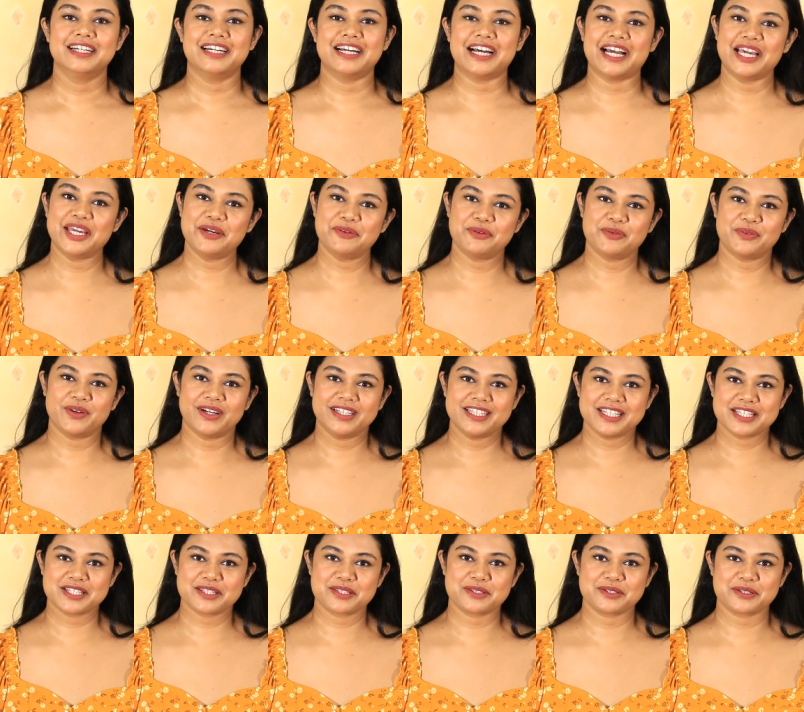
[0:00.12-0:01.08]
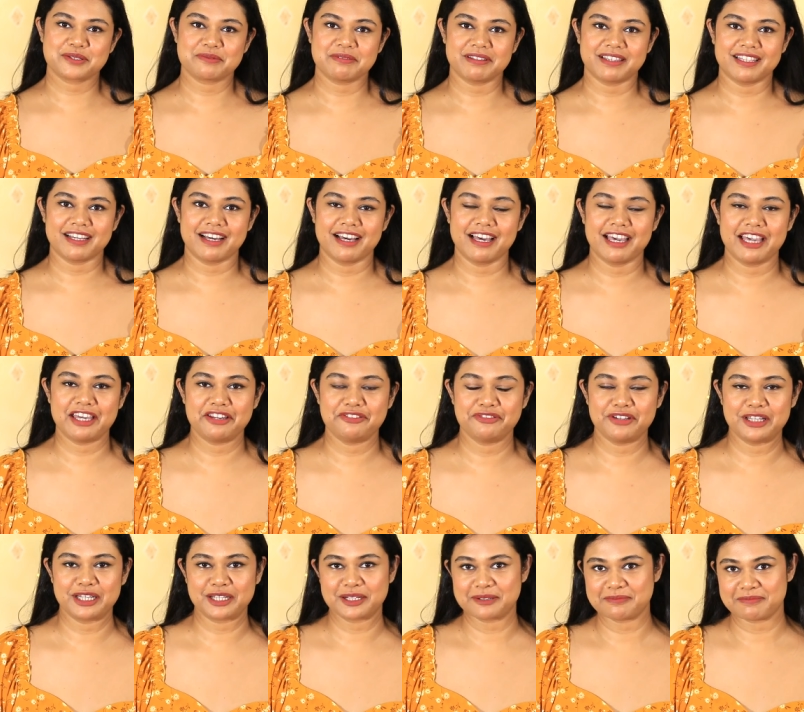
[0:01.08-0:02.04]
Hi everyone, this is Sushmita
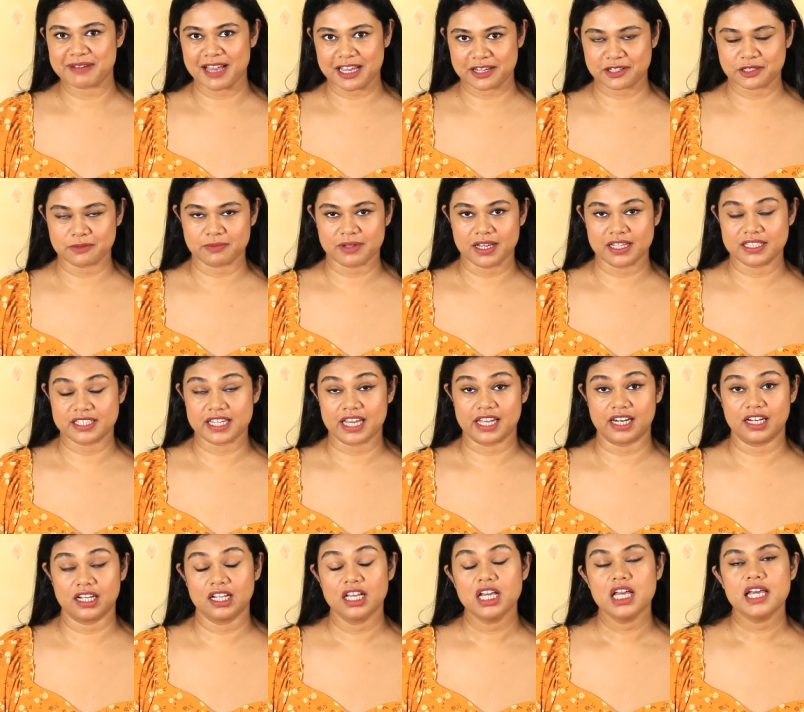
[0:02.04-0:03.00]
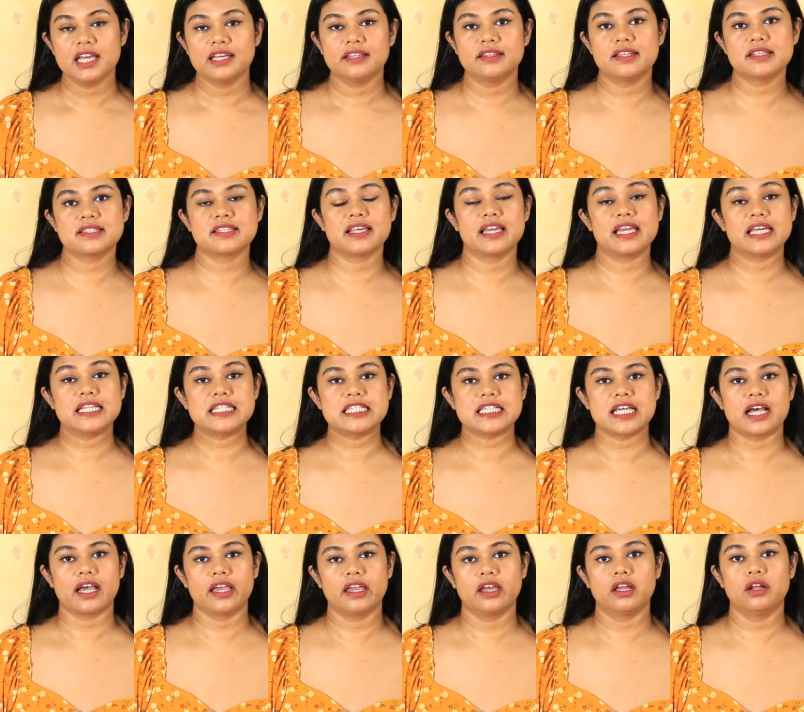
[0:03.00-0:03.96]
and welcome back to my channel. This
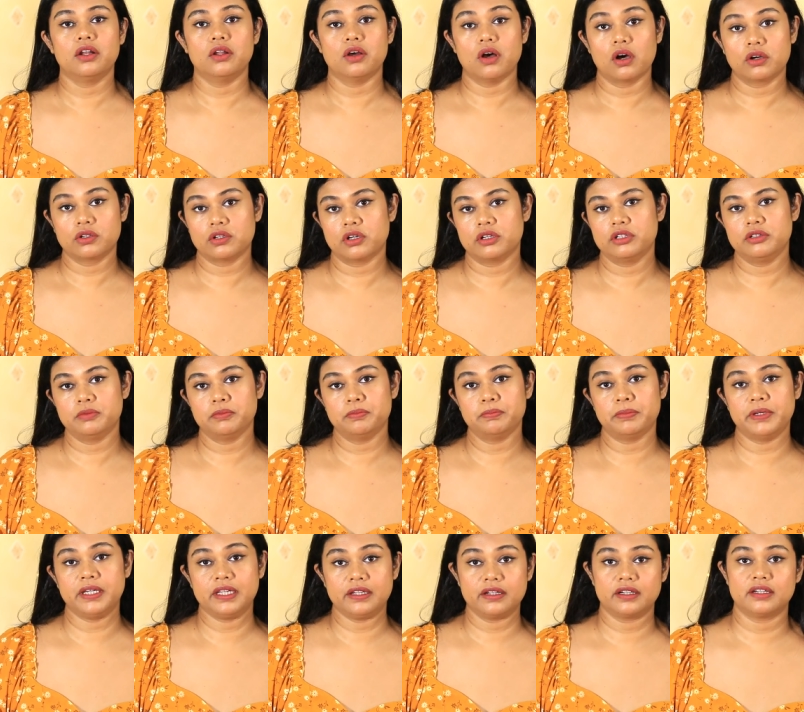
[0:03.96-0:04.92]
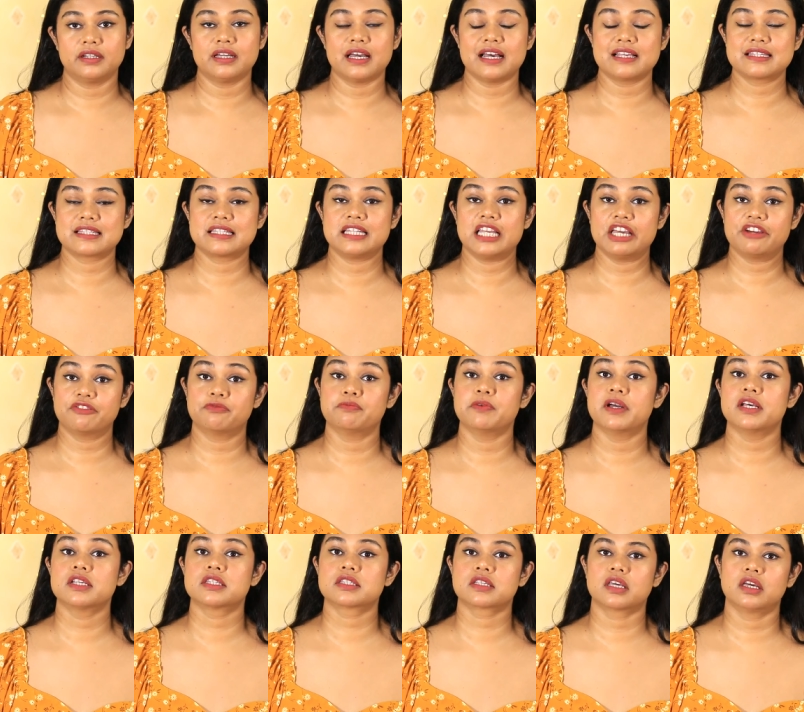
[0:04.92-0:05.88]
entire lockdown period has
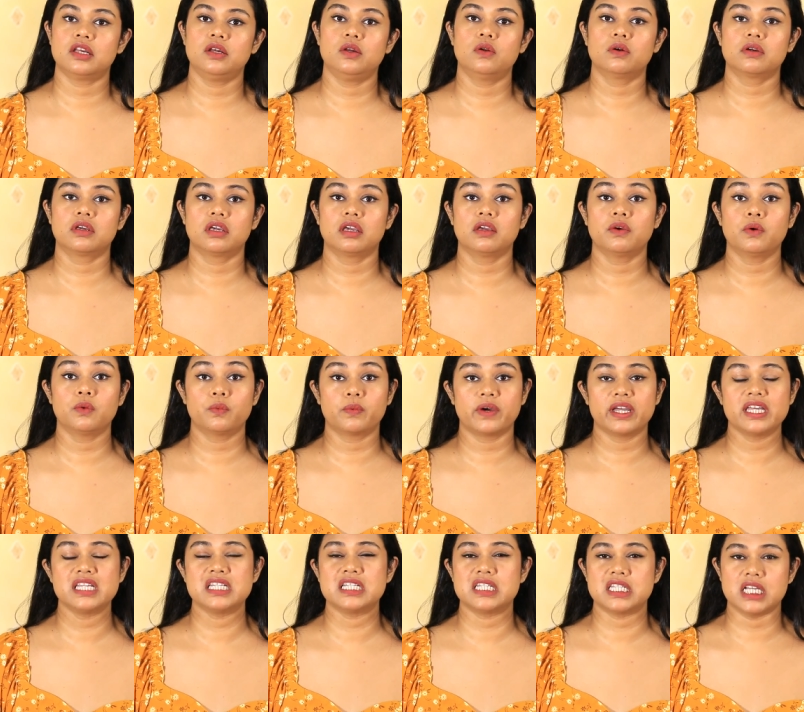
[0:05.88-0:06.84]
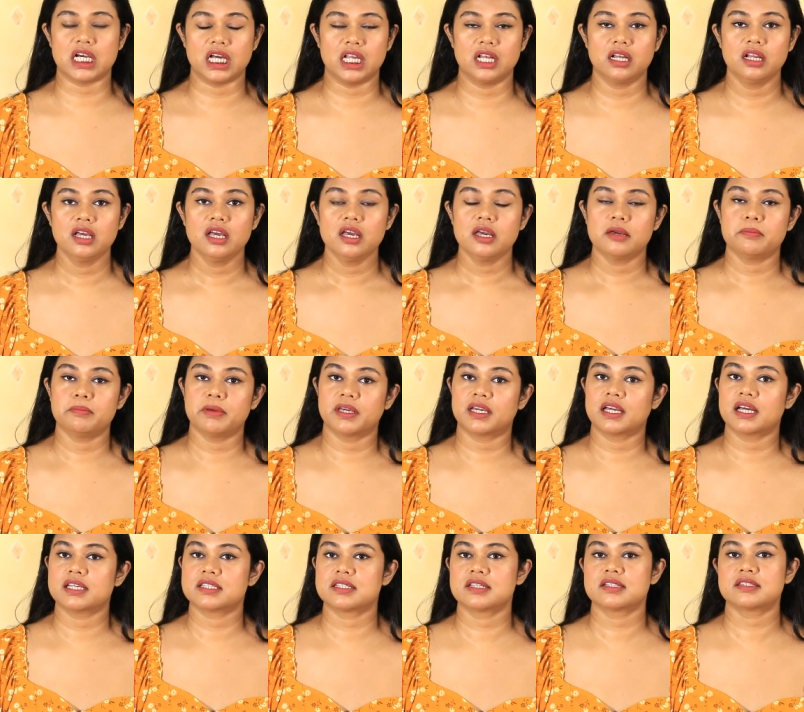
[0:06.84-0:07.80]
left my skin looking quite dull
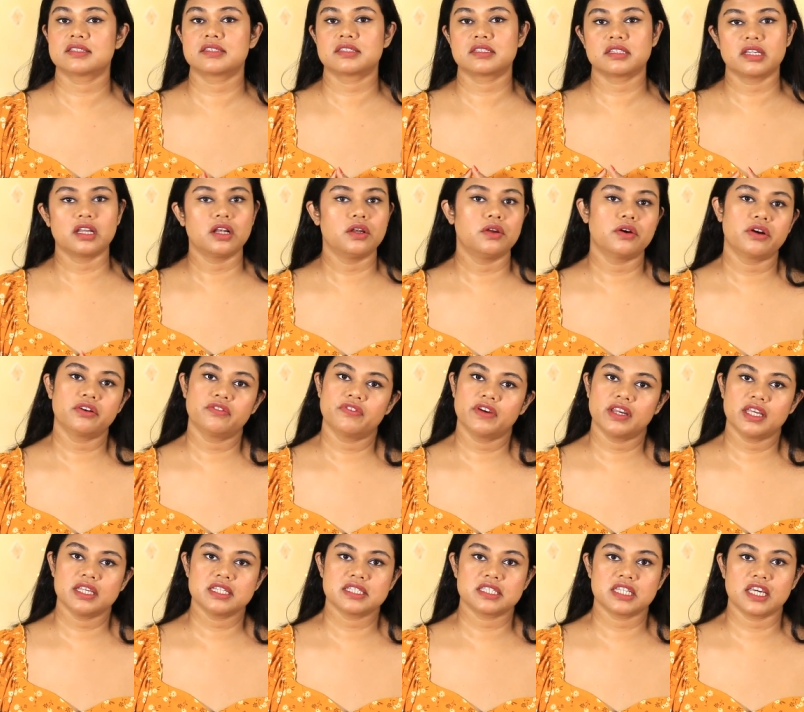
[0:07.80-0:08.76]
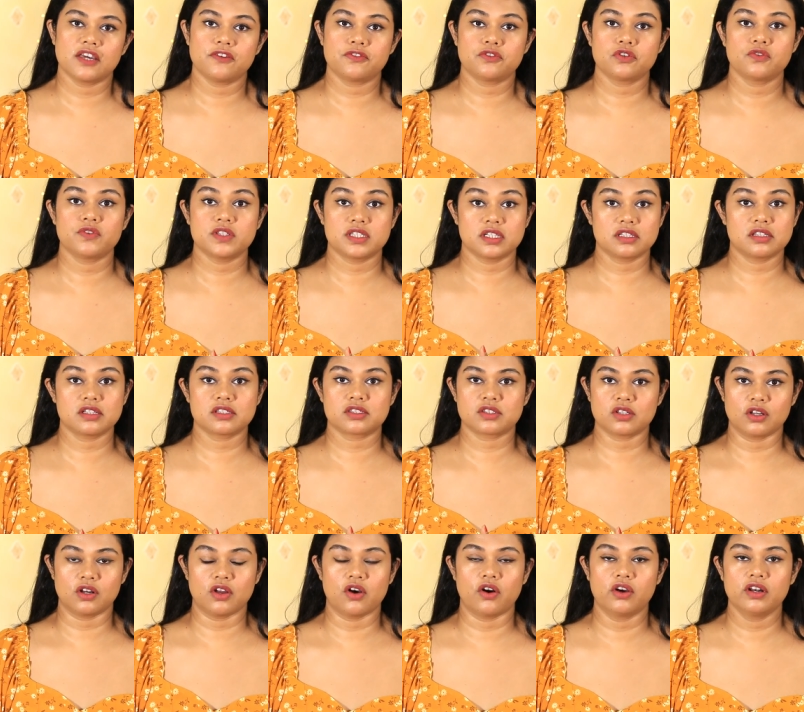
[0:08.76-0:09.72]
because it's still not very safe to visit the
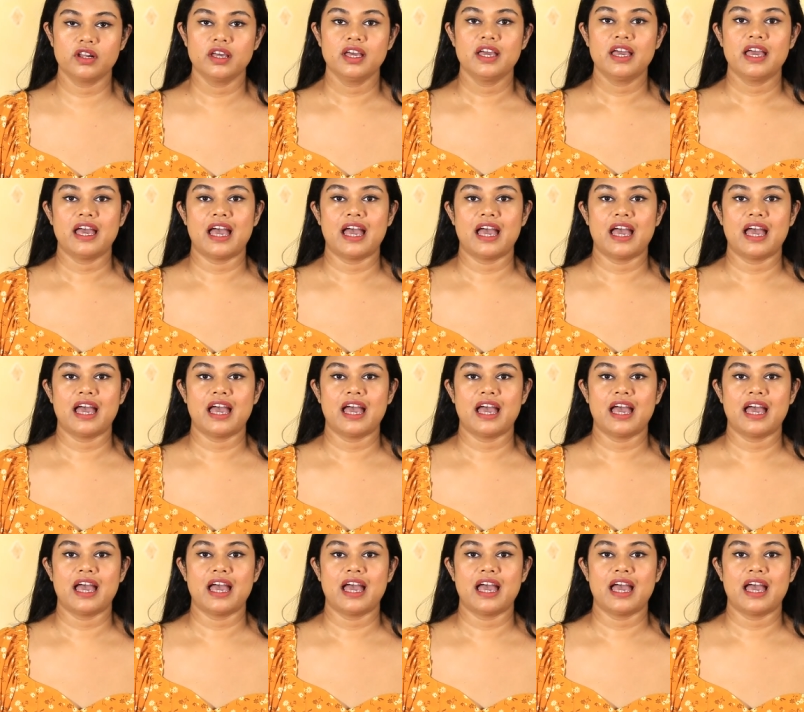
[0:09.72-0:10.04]
salon